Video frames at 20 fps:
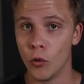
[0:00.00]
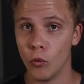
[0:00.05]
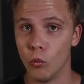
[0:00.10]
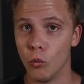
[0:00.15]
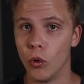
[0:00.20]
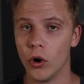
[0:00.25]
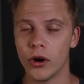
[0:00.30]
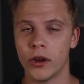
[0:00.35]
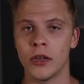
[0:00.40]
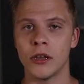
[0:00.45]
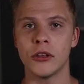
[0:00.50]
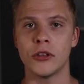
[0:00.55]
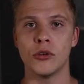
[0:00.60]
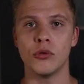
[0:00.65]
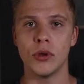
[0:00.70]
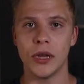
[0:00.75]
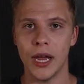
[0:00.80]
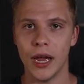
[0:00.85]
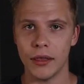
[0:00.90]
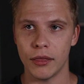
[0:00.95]
working
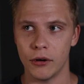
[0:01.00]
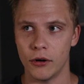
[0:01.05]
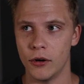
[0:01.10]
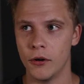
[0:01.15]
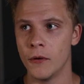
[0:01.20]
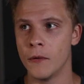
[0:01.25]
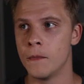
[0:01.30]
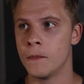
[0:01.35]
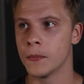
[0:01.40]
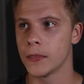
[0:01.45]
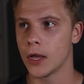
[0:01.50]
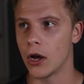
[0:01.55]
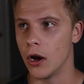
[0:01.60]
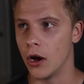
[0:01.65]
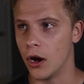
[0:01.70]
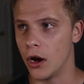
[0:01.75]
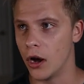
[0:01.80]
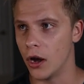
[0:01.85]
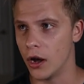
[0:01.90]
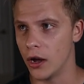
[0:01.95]
together
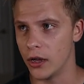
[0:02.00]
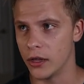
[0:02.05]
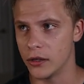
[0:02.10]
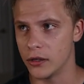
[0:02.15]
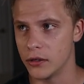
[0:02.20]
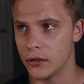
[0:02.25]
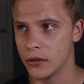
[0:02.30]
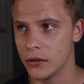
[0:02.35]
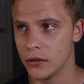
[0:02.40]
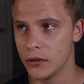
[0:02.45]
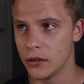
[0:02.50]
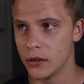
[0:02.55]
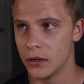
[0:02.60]
on